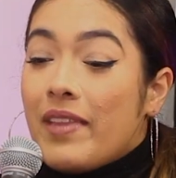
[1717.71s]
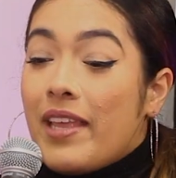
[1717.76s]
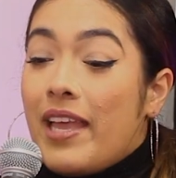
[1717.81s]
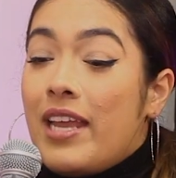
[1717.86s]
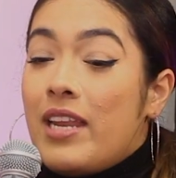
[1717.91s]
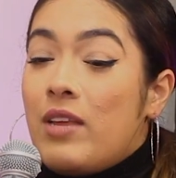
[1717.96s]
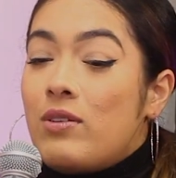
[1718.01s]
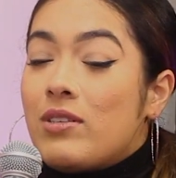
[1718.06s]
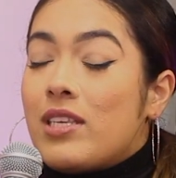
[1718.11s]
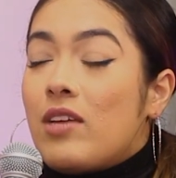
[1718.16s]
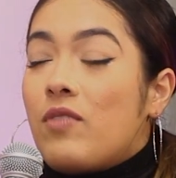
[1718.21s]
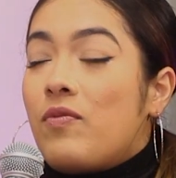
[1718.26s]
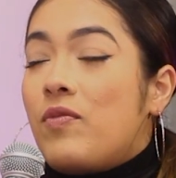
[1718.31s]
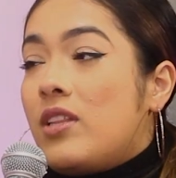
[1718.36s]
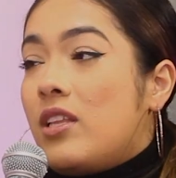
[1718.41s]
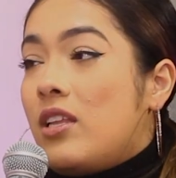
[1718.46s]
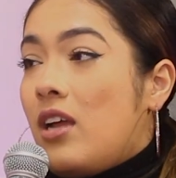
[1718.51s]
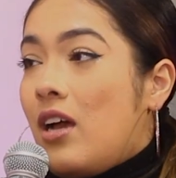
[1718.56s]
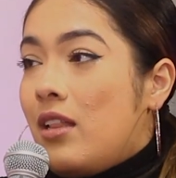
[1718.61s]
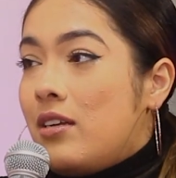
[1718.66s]
And he was, like,
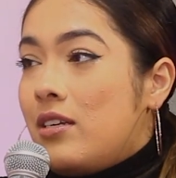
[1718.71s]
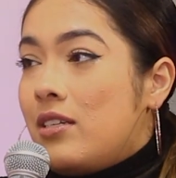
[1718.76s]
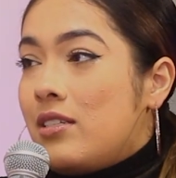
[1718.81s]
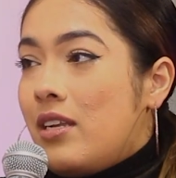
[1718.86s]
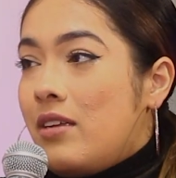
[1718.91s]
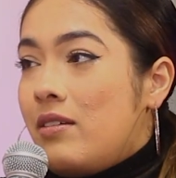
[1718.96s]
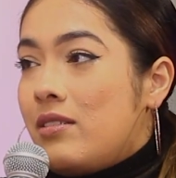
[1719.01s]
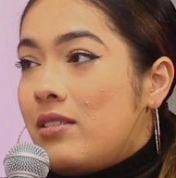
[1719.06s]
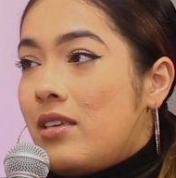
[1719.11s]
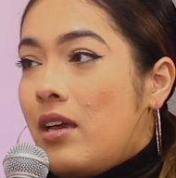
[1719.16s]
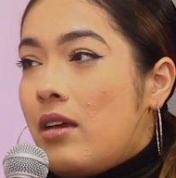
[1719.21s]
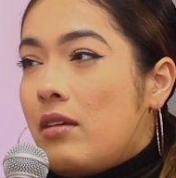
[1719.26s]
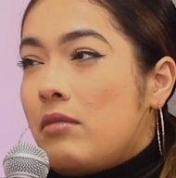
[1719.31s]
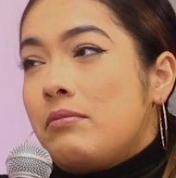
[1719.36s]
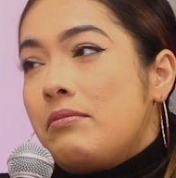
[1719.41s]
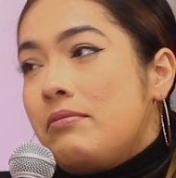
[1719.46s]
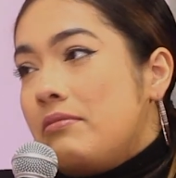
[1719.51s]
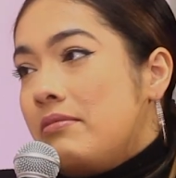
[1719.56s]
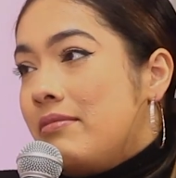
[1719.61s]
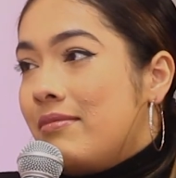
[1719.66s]
fifty dollars. And I was like,
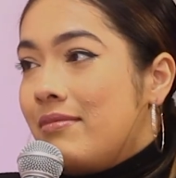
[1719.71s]
hmm.